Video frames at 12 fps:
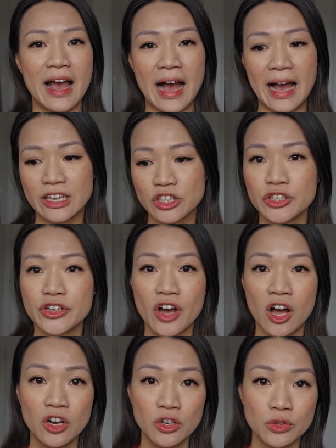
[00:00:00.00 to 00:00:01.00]
I could
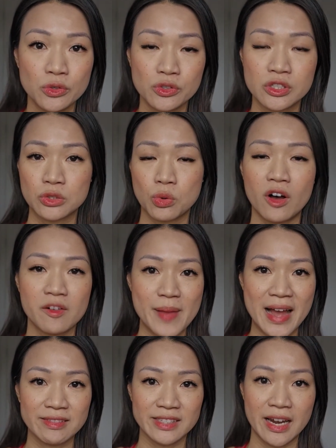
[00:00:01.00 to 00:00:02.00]
not lose the 12
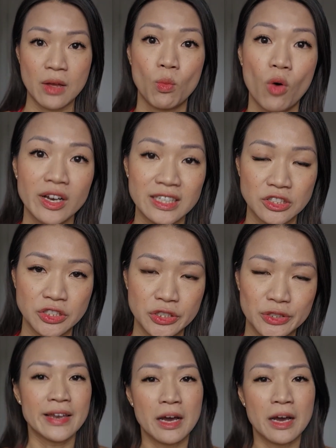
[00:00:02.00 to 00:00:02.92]
pounds that I wanted to.